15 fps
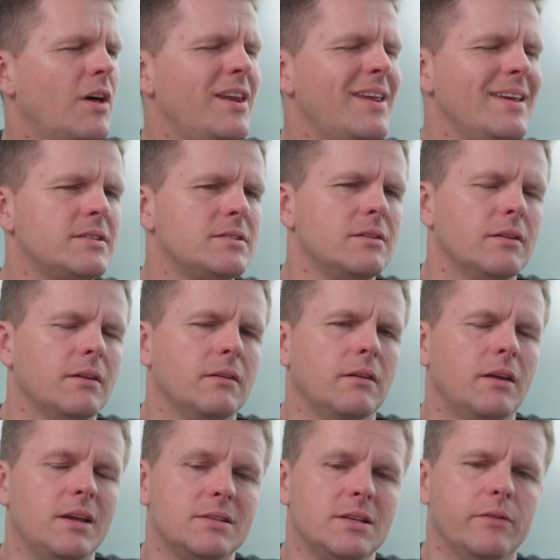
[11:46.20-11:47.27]
And it isn't
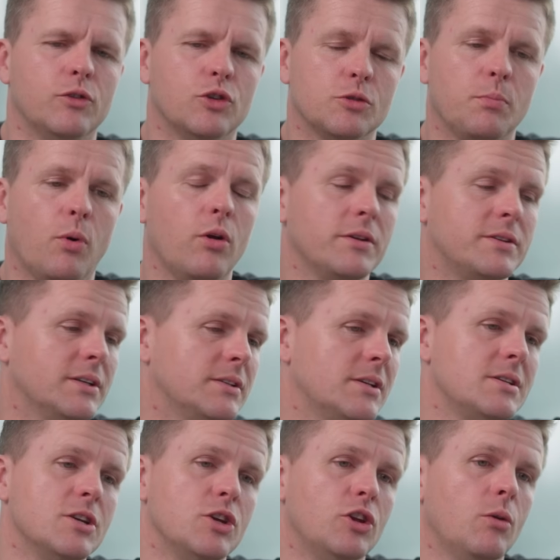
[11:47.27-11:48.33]
it isn't even just politics,
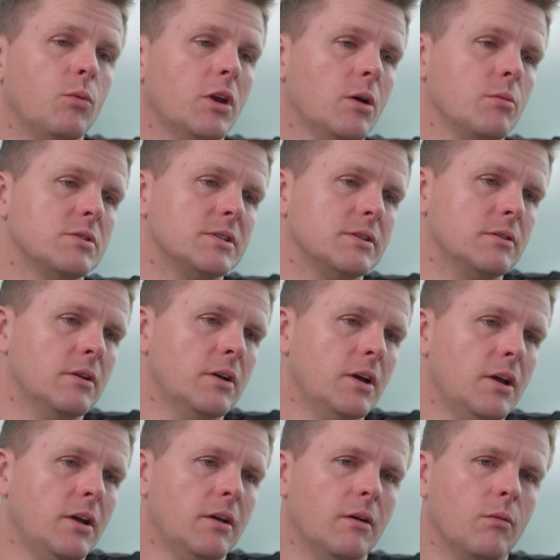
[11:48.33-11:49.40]
is it? You know, when I was
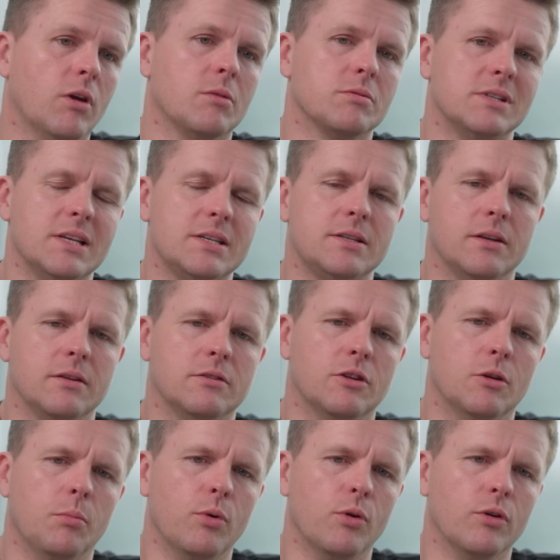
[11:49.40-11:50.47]
when I was listening to
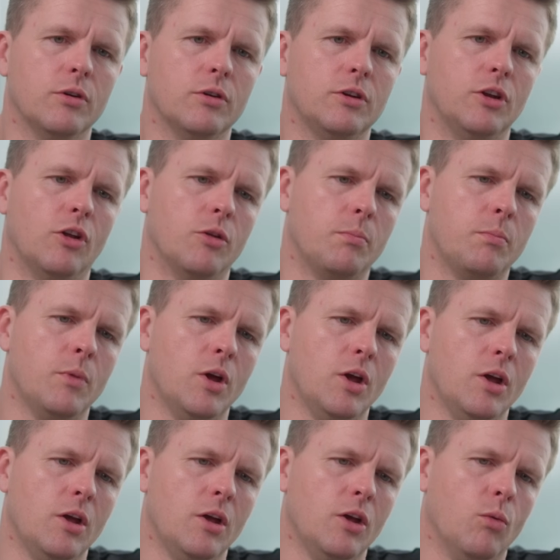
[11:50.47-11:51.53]
the book, you know, the,
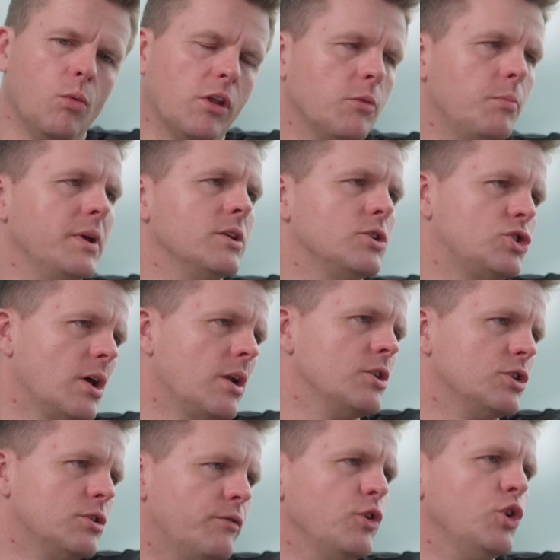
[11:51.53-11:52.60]
one of the biggest
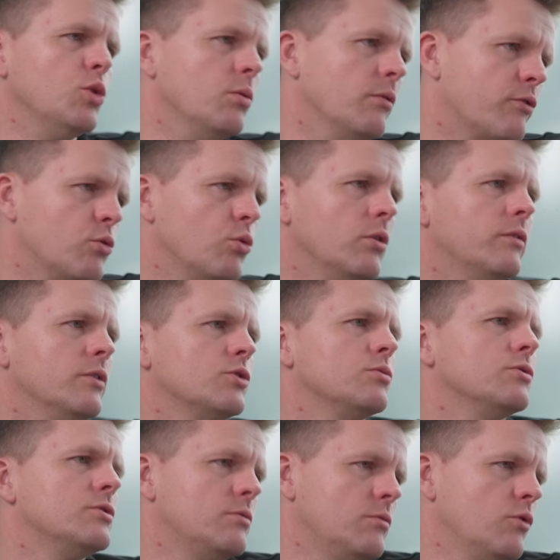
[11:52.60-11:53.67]
challenges for you and for all of us
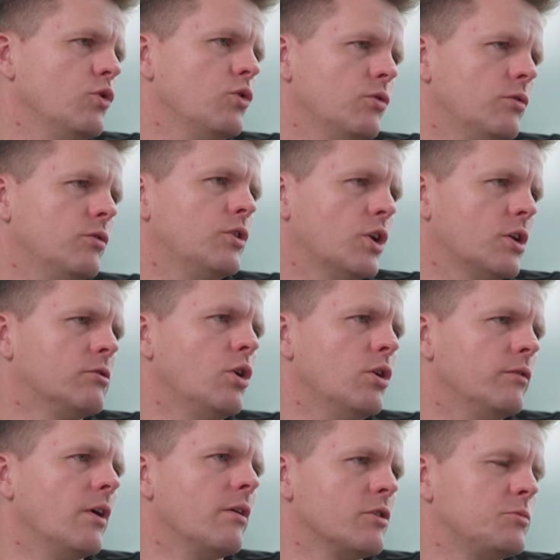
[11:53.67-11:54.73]
was the
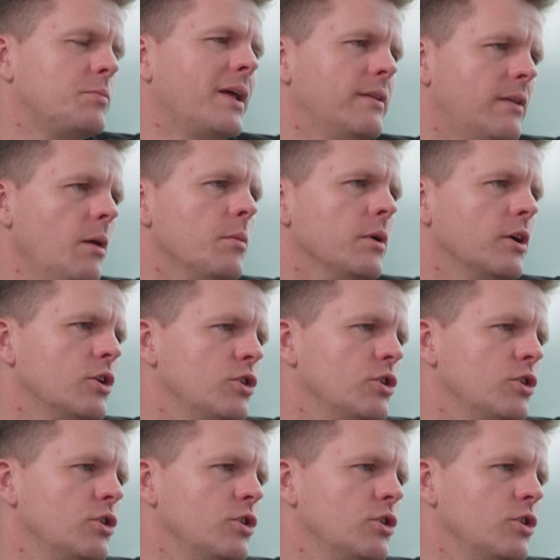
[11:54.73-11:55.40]
coronavirus pandemic.